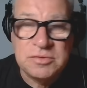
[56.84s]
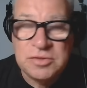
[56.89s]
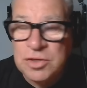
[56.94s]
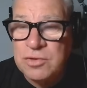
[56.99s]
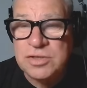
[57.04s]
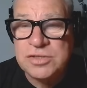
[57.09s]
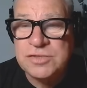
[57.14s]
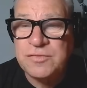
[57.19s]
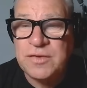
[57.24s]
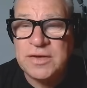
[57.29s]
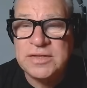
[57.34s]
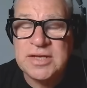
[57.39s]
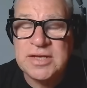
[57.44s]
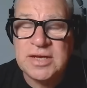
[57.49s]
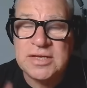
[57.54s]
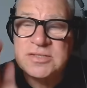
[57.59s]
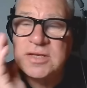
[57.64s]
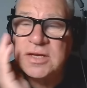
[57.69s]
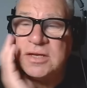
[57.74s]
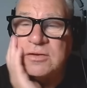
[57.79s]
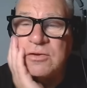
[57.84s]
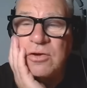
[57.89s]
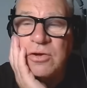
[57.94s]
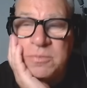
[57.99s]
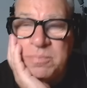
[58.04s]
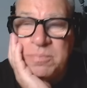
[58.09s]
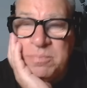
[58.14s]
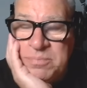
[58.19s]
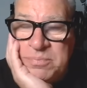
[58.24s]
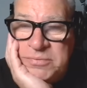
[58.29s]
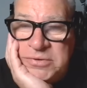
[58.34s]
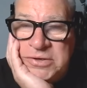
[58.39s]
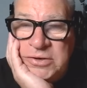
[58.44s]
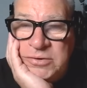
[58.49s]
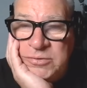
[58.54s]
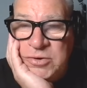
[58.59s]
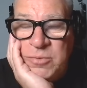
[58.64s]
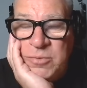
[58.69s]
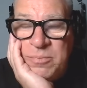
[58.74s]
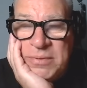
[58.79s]
Looks fantastic. Not the, you
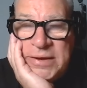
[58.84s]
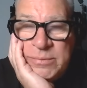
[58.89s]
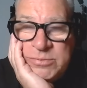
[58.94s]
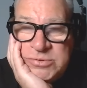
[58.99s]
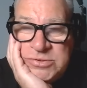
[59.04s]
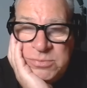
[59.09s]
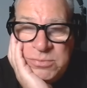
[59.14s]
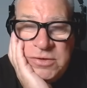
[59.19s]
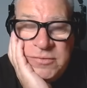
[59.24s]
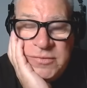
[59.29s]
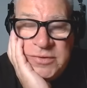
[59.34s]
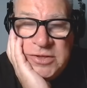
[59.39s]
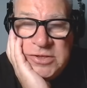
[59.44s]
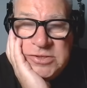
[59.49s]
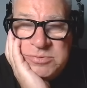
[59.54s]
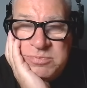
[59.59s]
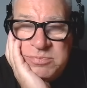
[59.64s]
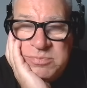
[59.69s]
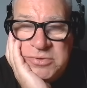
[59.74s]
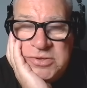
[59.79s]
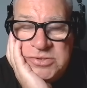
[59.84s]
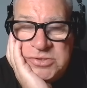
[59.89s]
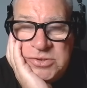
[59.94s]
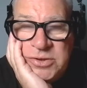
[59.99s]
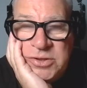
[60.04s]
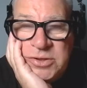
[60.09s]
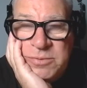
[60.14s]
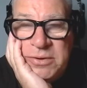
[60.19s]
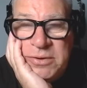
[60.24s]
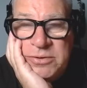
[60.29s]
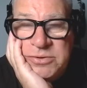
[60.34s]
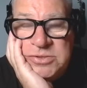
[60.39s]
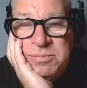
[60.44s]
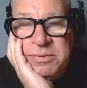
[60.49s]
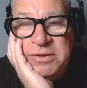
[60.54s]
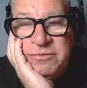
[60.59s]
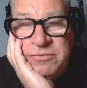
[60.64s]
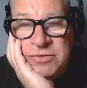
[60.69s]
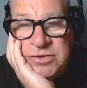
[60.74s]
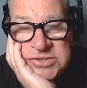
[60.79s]
know, not perhaps the movie that's on the
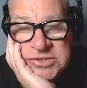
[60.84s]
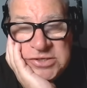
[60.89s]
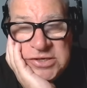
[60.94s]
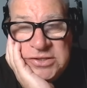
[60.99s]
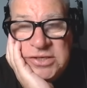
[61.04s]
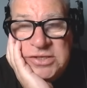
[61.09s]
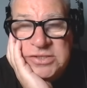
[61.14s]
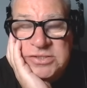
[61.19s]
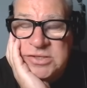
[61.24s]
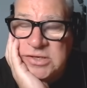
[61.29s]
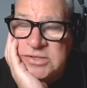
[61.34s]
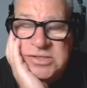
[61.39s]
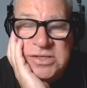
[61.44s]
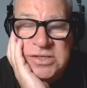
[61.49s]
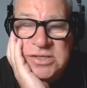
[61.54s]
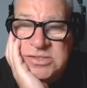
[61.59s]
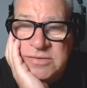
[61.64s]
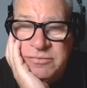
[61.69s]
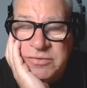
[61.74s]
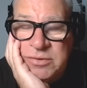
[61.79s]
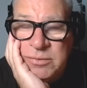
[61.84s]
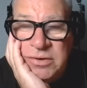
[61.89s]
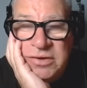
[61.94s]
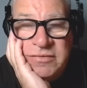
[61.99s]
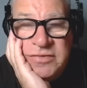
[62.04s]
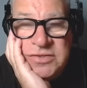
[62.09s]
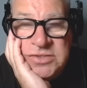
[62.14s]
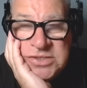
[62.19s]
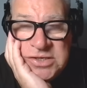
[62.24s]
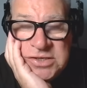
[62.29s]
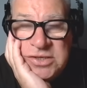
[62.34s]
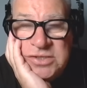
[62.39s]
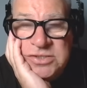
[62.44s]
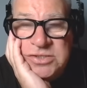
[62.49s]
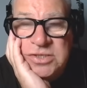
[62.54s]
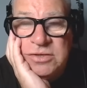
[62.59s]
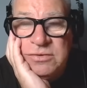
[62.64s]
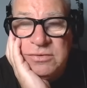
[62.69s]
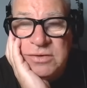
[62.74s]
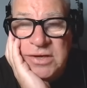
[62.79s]
poster, but if you see this, I say this every week, if you see
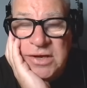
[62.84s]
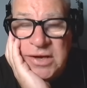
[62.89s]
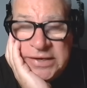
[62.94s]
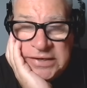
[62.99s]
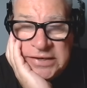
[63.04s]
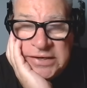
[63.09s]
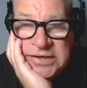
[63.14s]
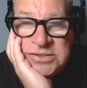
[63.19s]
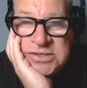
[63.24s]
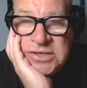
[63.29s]
this and you like